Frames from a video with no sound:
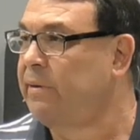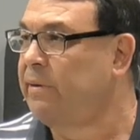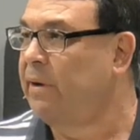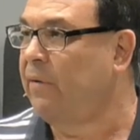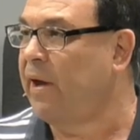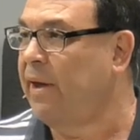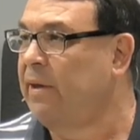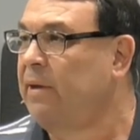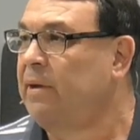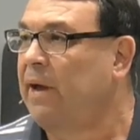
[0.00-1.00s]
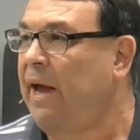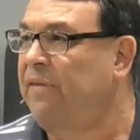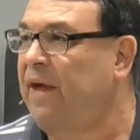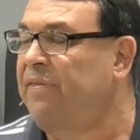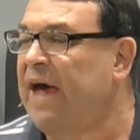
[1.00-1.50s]
okay? And
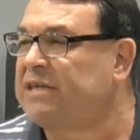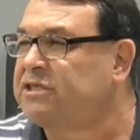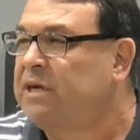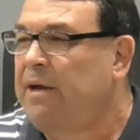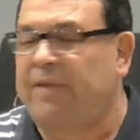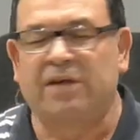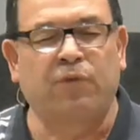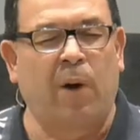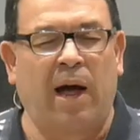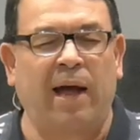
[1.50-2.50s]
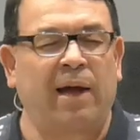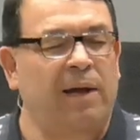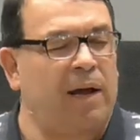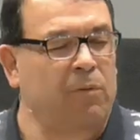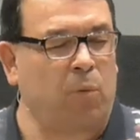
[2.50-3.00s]
that's why
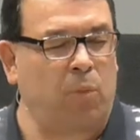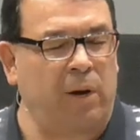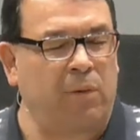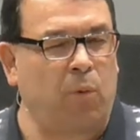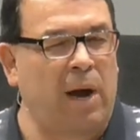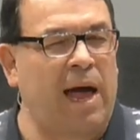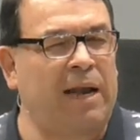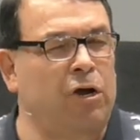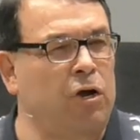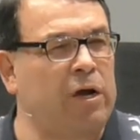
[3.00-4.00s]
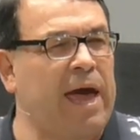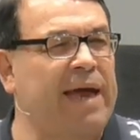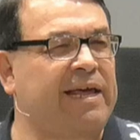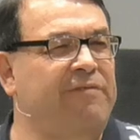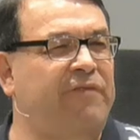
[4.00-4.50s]
when I look at
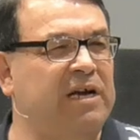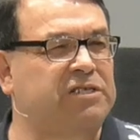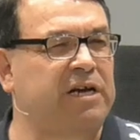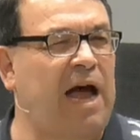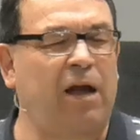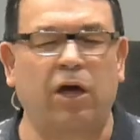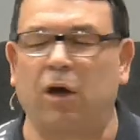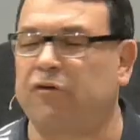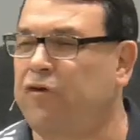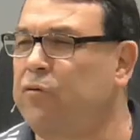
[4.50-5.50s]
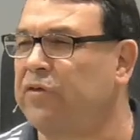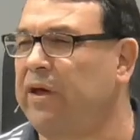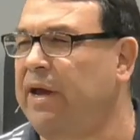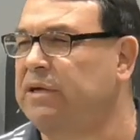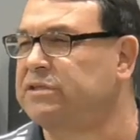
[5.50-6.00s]
conviction, I look at two
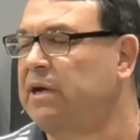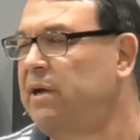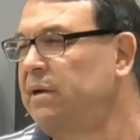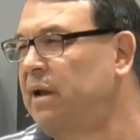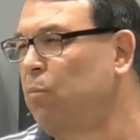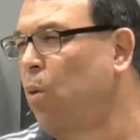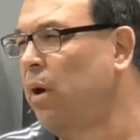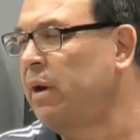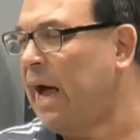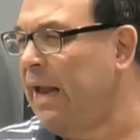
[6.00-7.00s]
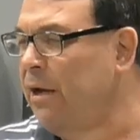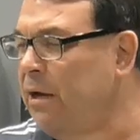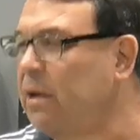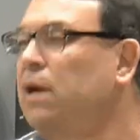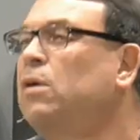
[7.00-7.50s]
things. Number one, I
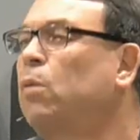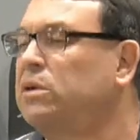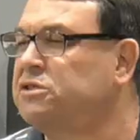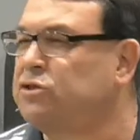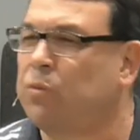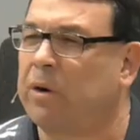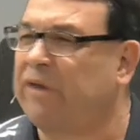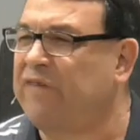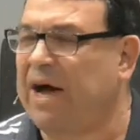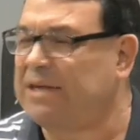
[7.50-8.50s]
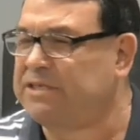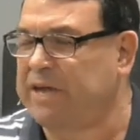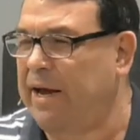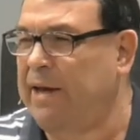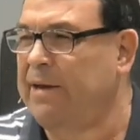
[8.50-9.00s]
look, what does the Word of God
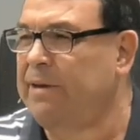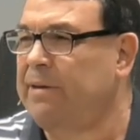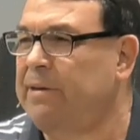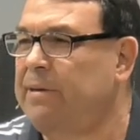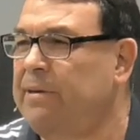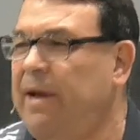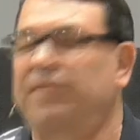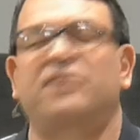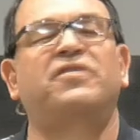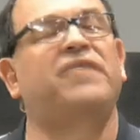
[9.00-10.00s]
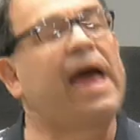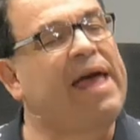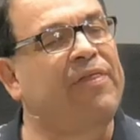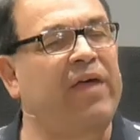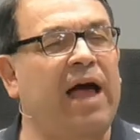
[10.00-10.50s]
say? And the second
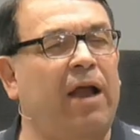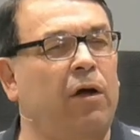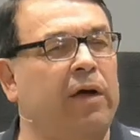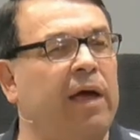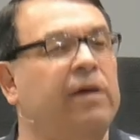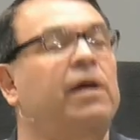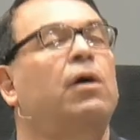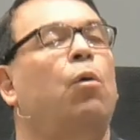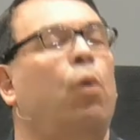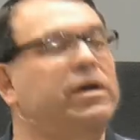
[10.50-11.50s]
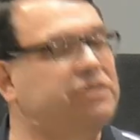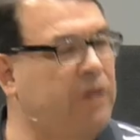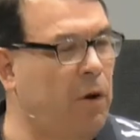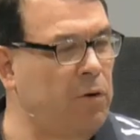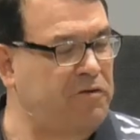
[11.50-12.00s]
thing I look at, what is the
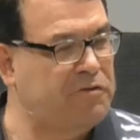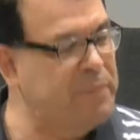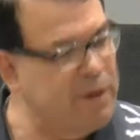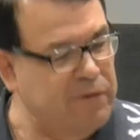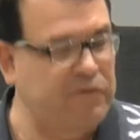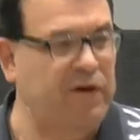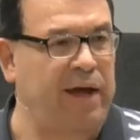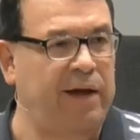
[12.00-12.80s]
Holy Spirit saying?